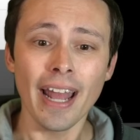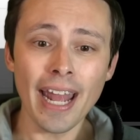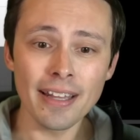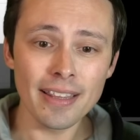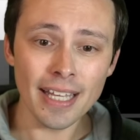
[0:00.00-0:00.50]

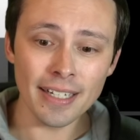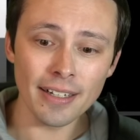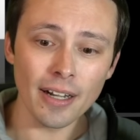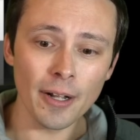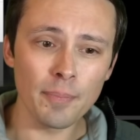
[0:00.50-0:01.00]
and
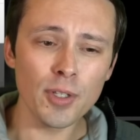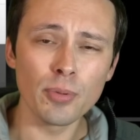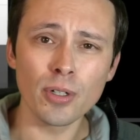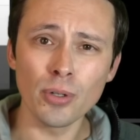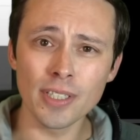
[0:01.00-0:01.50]
then um, you
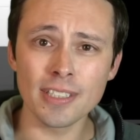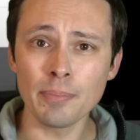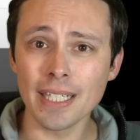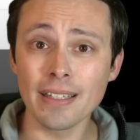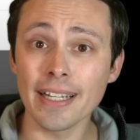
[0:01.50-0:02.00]
record
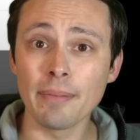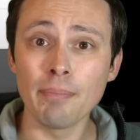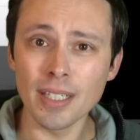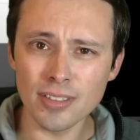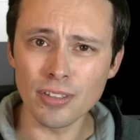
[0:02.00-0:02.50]
something like a
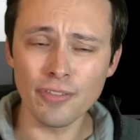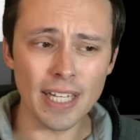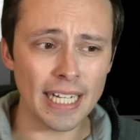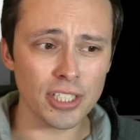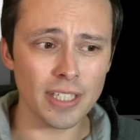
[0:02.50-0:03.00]
muzzle
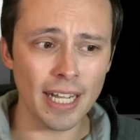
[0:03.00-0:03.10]
flash that